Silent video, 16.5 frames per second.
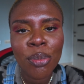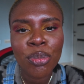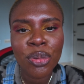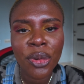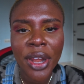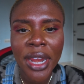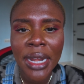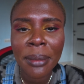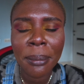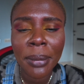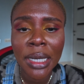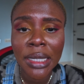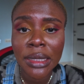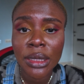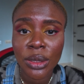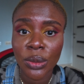brain
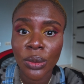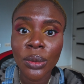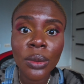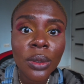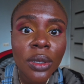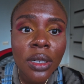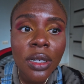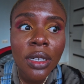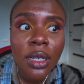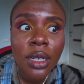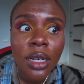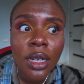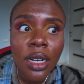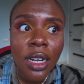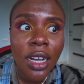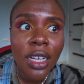muscle
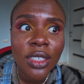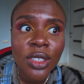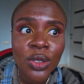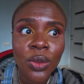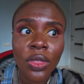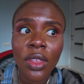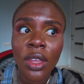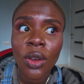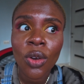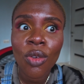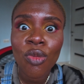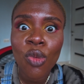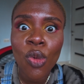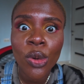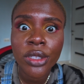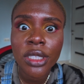to think
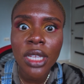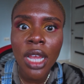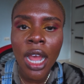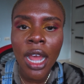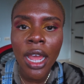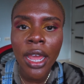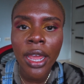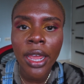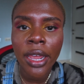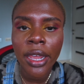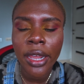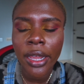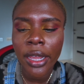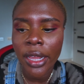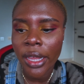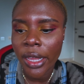of what
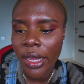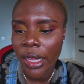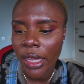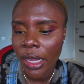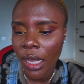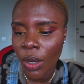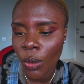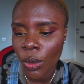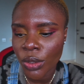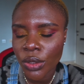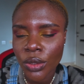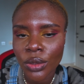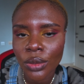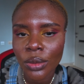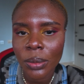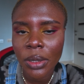I want to
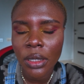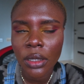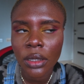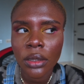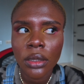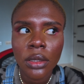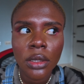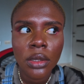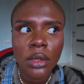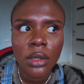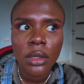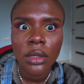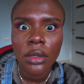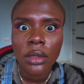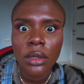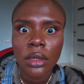do. But
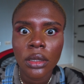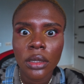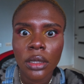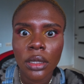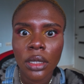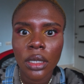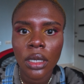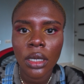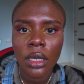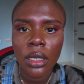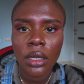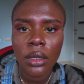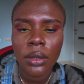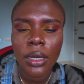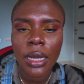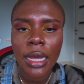
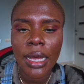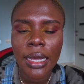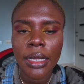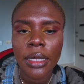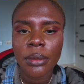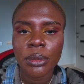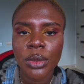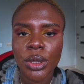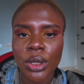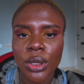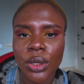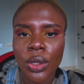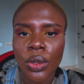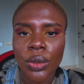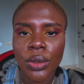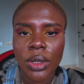I am
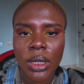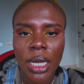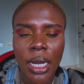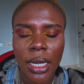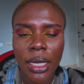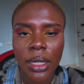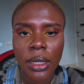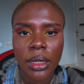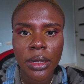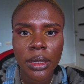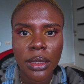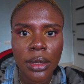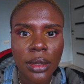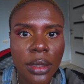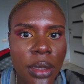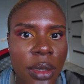so
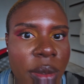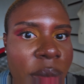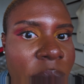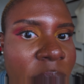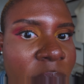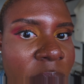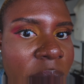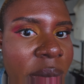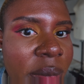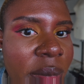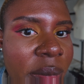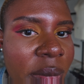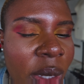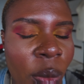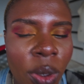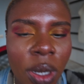tired.
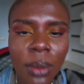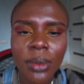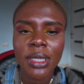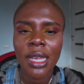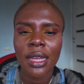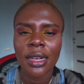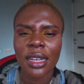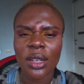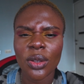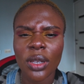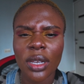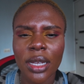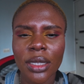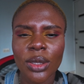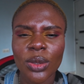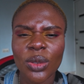And when I'm tired, I don't
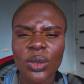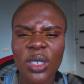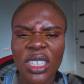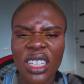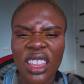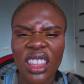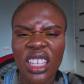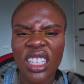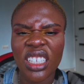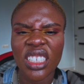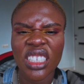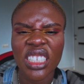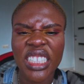like to do anything.